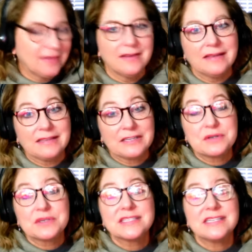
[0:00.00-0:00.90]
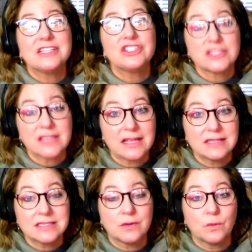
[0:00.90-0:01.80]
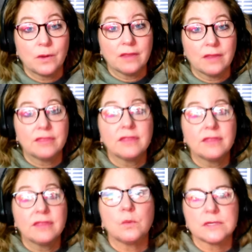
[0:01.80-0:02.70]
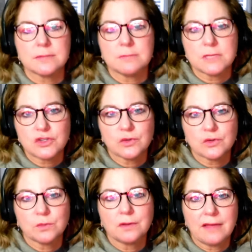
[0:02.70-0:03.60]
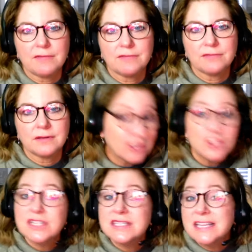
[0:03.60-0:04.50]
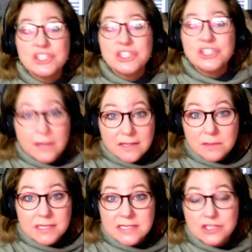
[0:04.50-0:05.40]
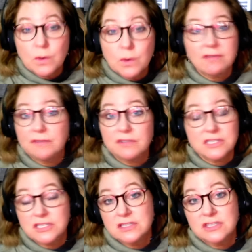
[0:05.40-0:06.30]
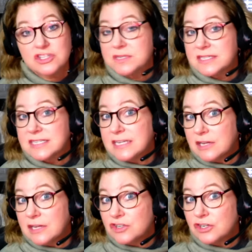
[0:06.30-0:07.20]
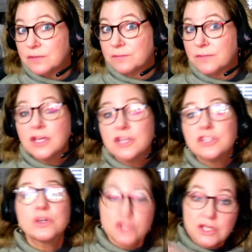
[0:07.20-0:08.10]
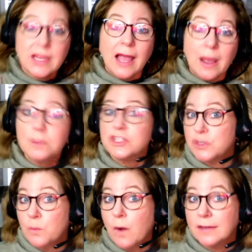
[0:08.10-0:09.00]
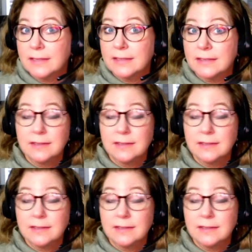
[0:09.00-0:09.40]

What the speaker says: And then Christine just ends it with, it was a miserable life. She said she wanted to be a sister wife ever since she was a teenager. So she got what she wanted.